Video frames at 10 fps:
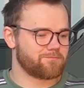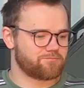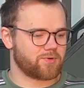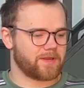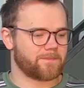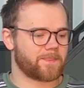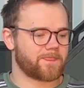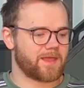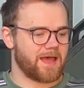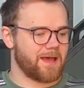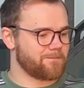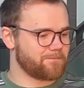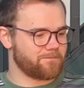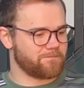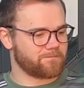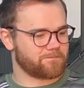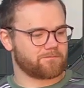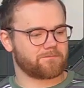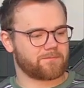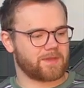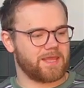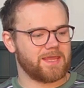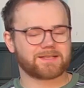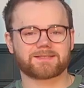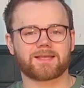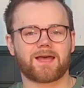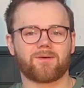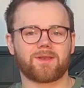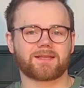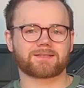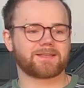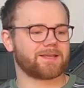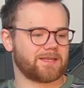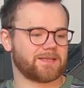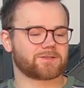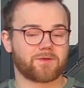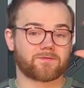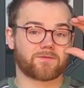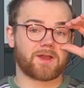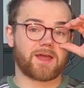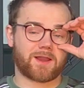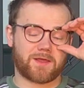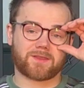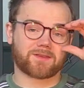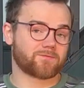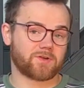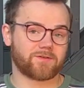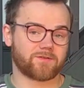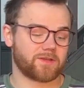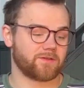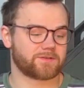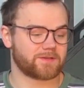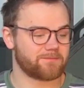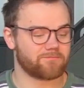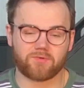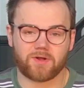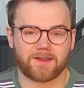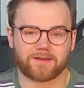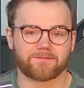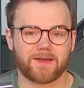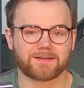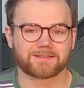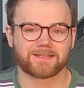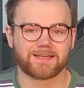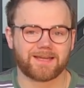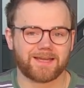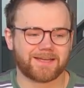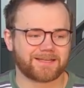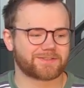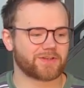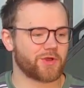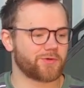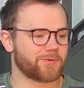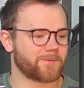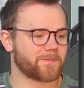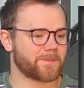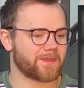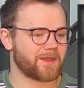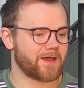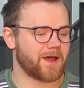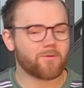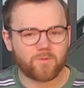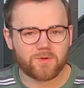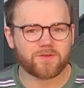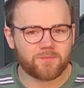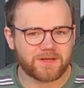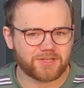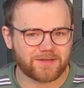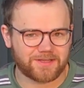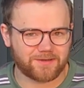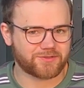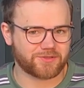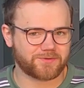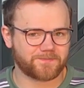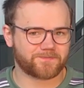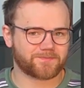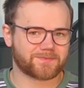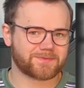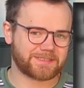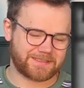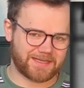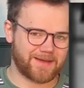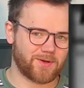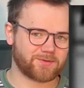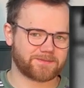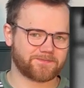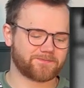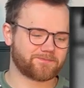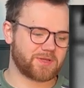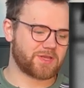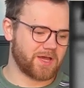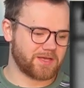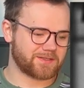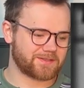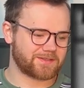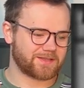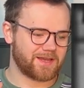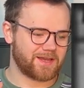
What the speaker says: brilliant. He has set out a legacy and he has gone for it, and I think it's really, really good. Brilliant, in fact. So I will give a big shout out to is Sam Oldham, because